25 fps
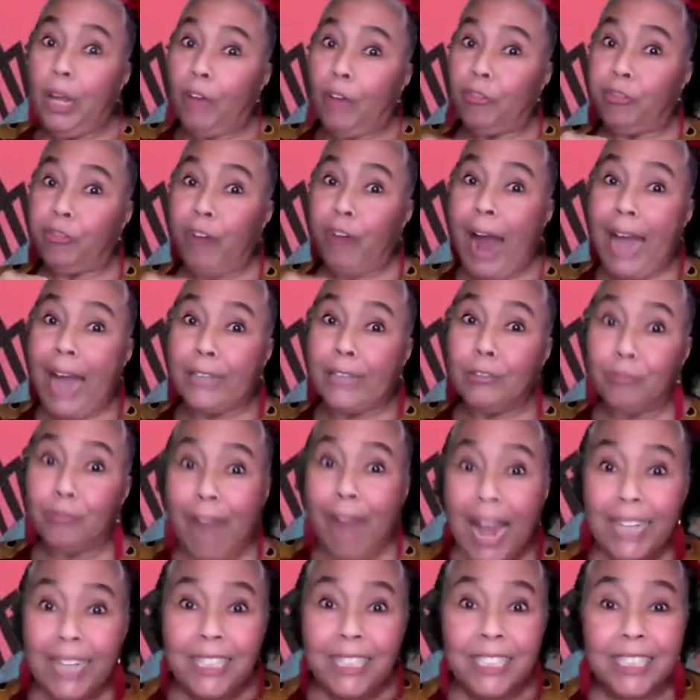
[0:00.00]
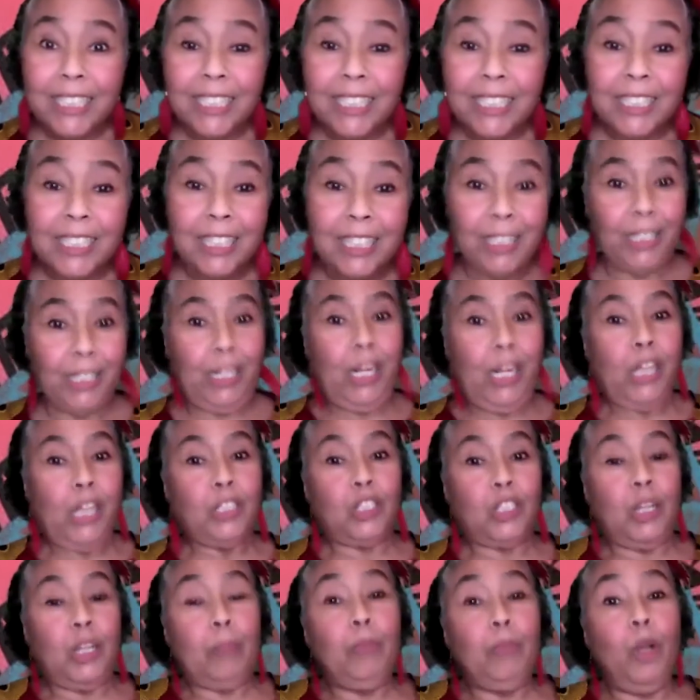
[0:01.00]
fried rice,
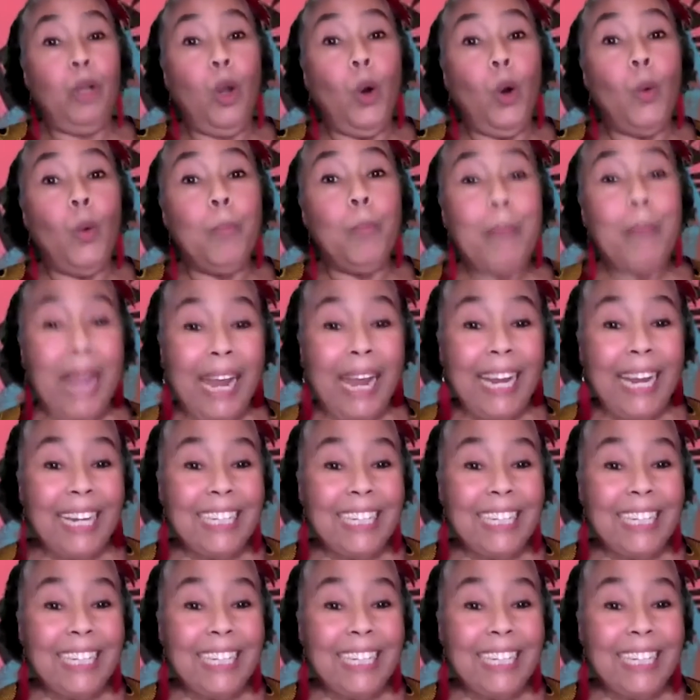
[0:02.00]
some lo mein,